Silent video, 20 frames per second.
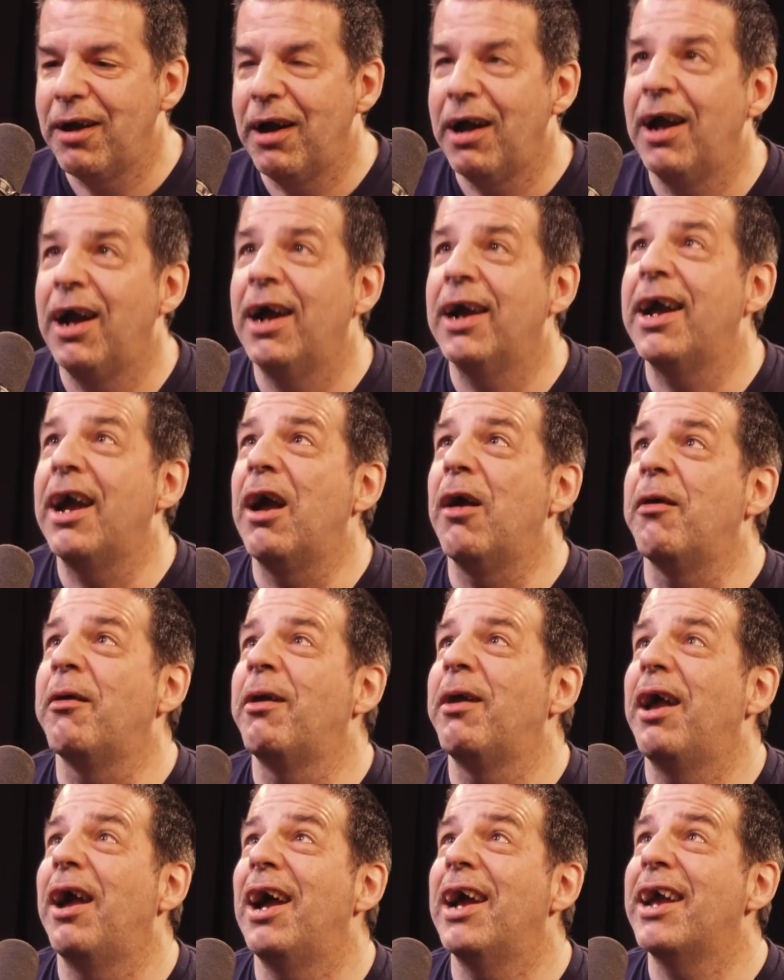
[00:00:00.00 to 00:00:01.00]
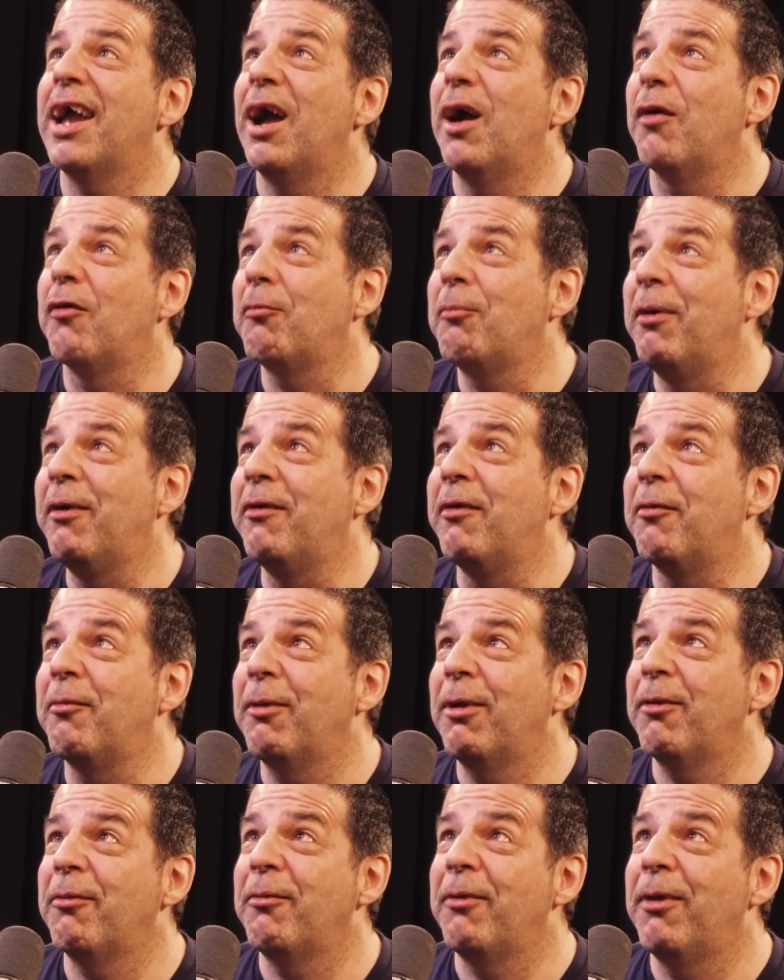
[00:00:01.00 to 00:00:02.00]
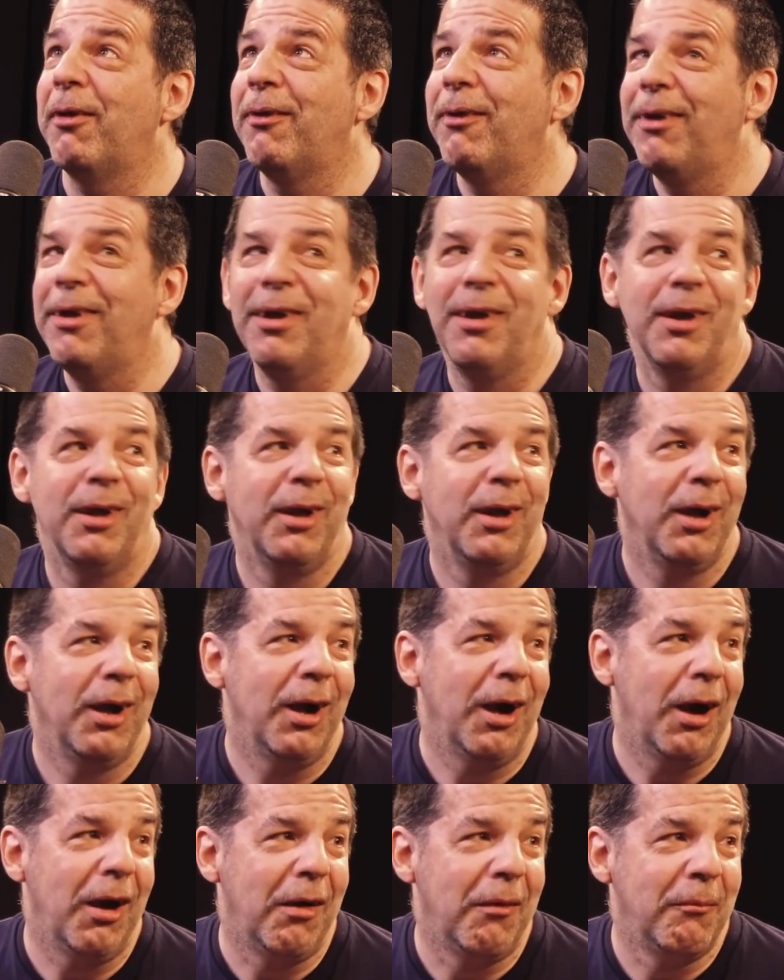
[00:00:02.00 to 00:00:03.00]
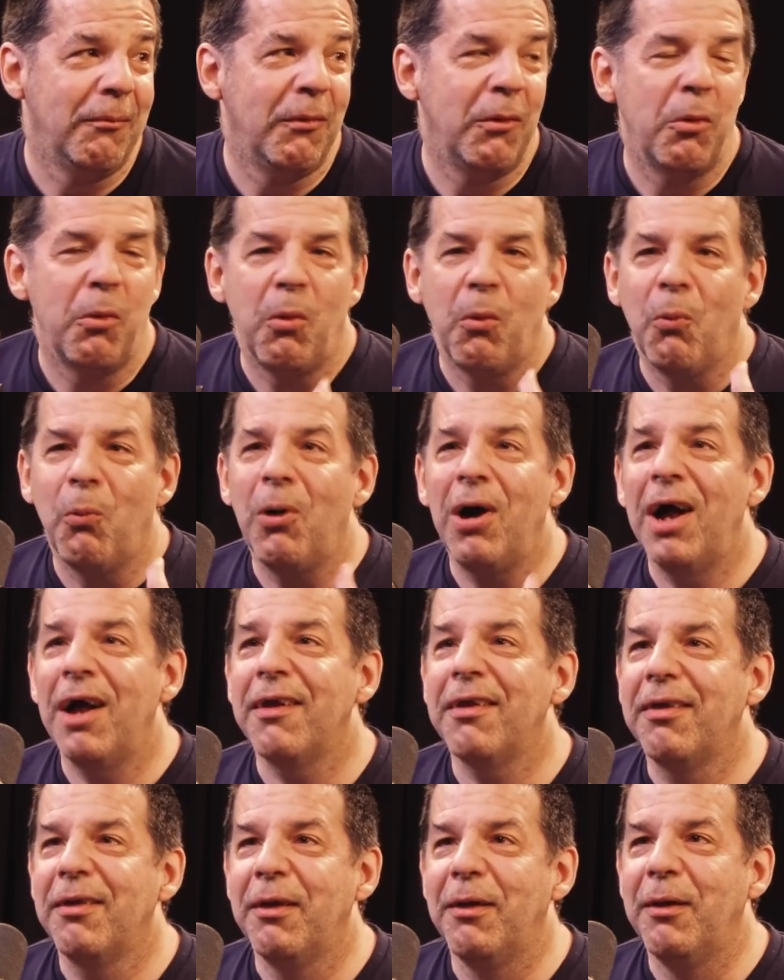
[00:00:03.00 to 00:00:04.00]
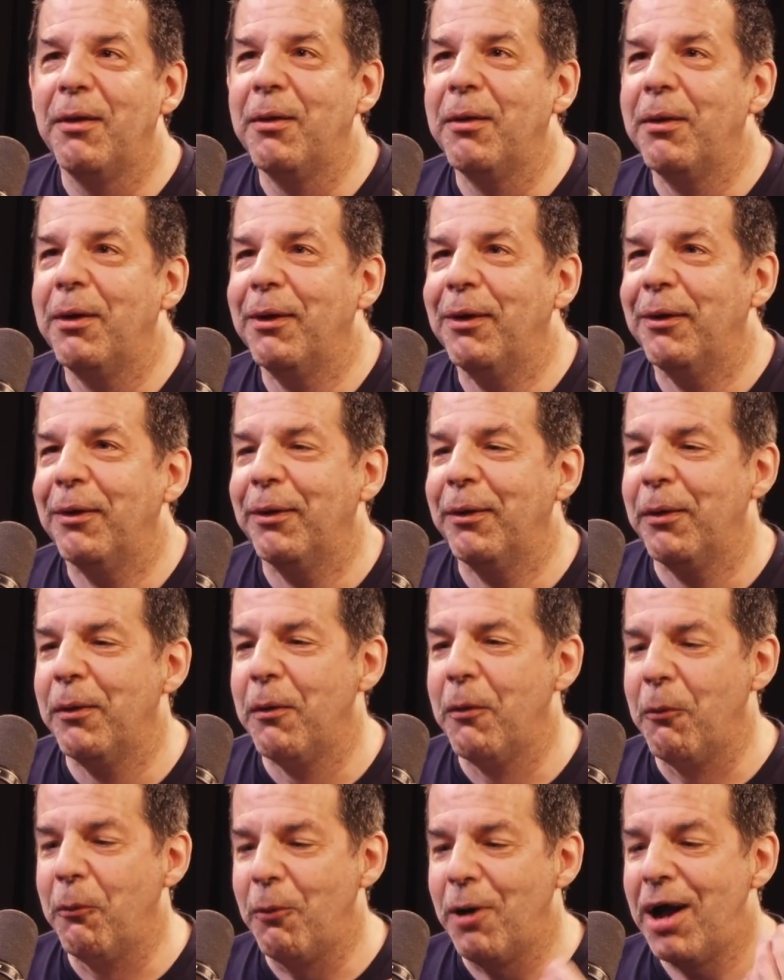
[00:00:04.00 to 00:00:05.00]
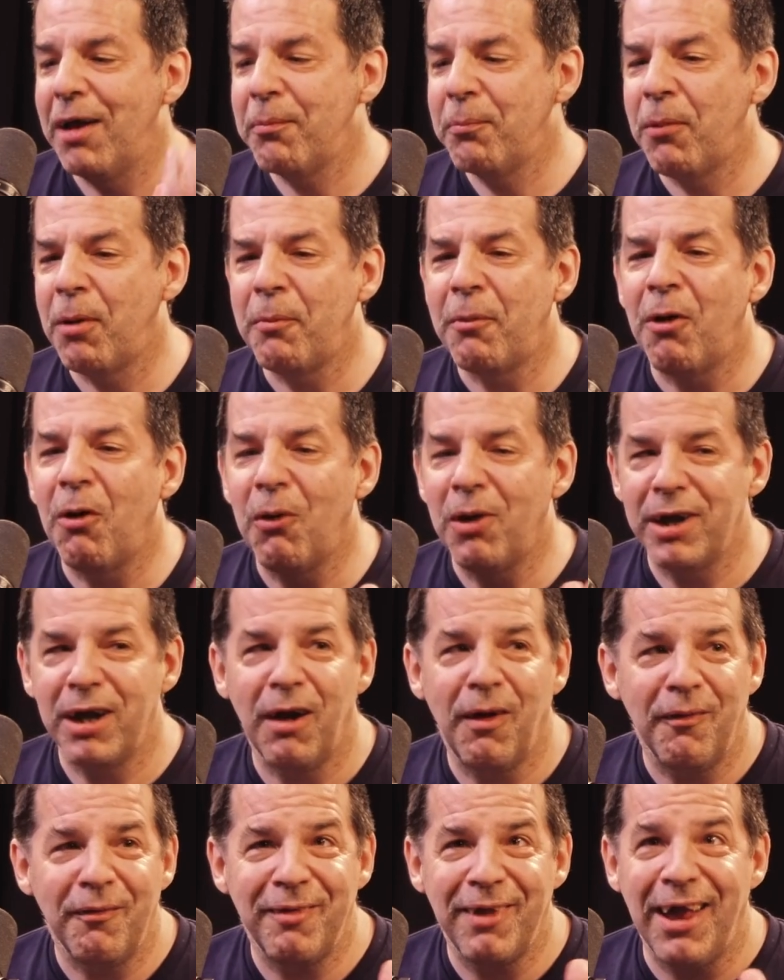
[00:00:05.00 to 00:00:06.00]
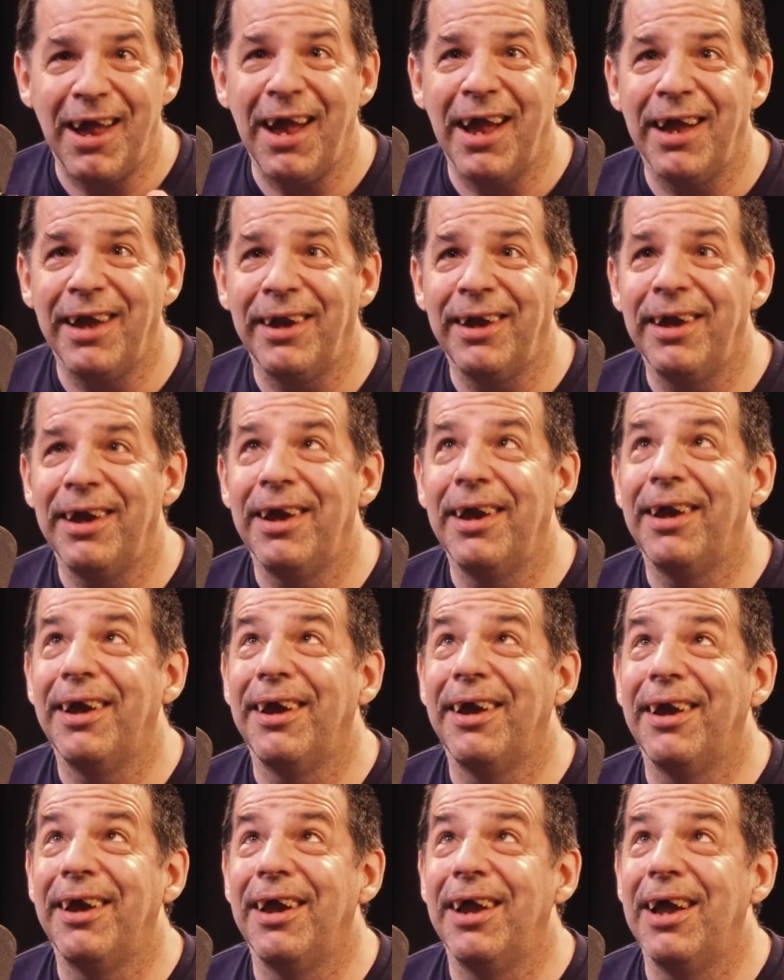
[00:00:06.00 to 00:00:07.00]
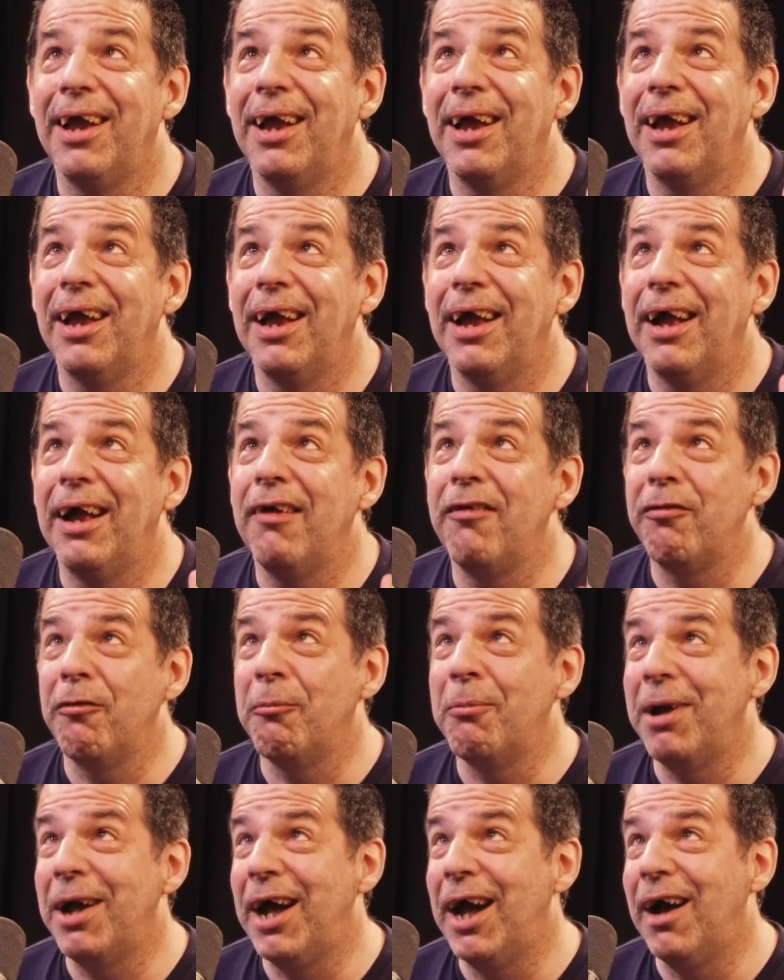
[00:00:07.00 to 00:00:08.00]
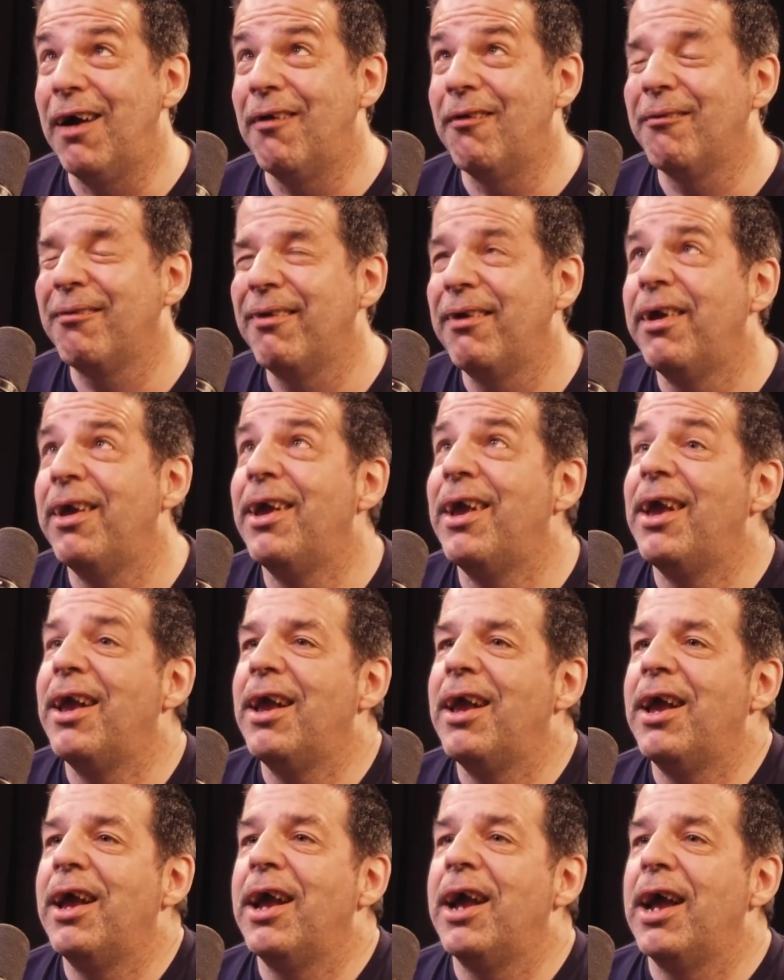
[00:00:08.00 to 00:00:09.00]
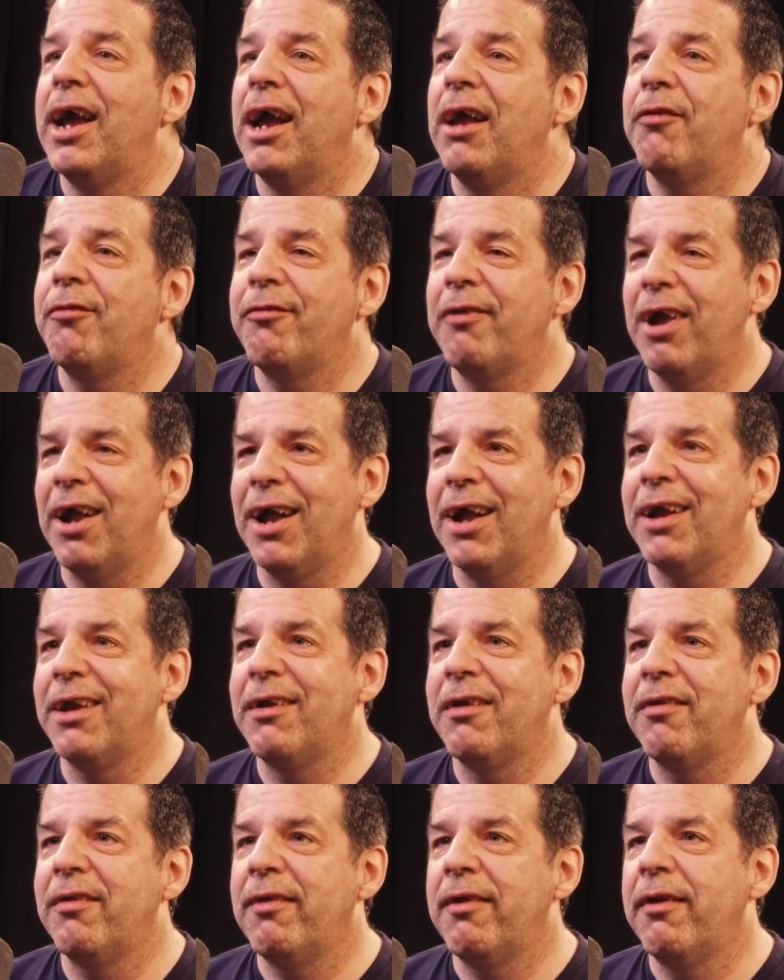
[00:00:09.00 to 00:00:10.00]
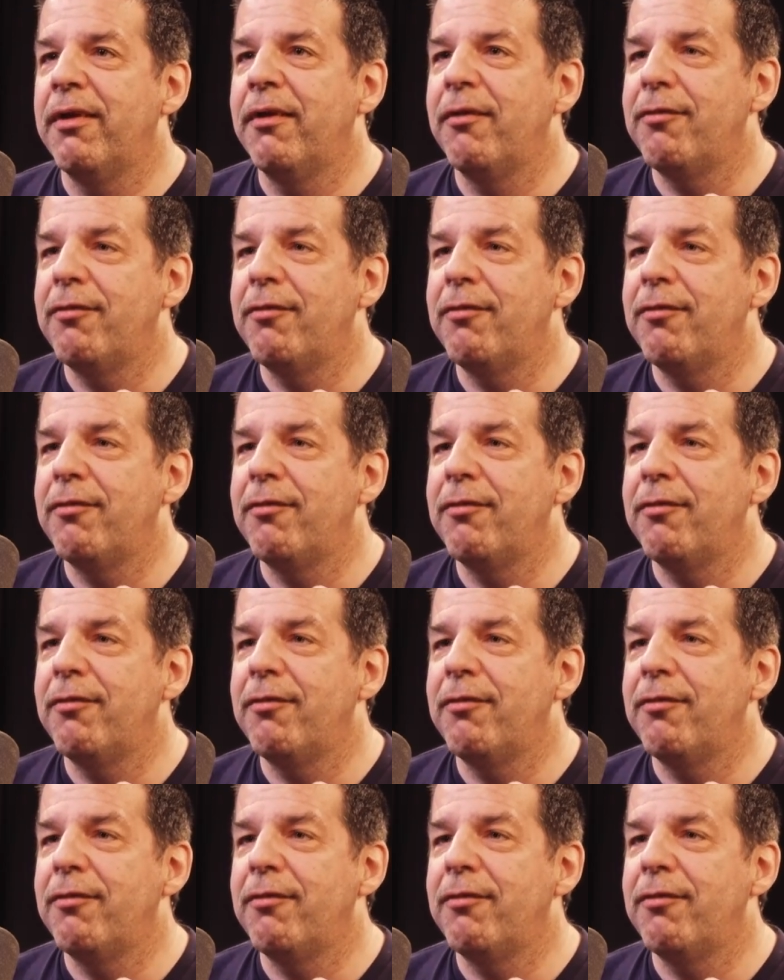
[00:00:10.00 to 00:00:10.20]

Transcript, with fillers: I can't. I can't explain this. Um, what? What Memorial Day is about? It's like the